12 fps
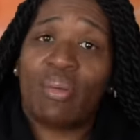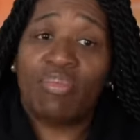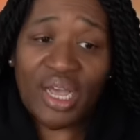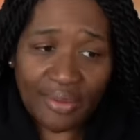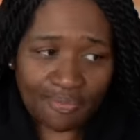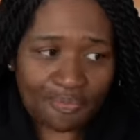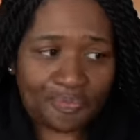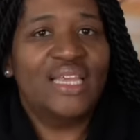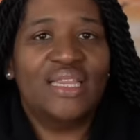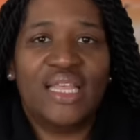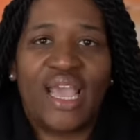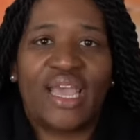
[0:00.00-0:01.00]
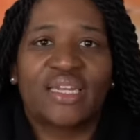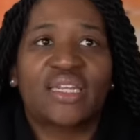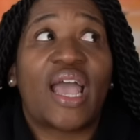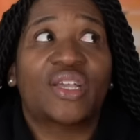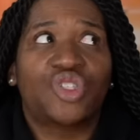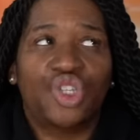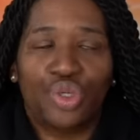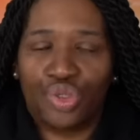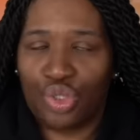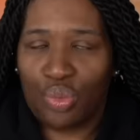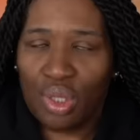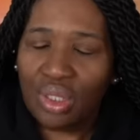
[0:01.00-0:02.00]
but in the end, as
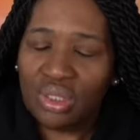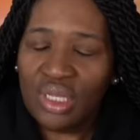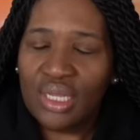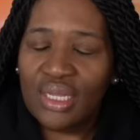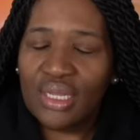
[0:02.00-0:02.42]
usual,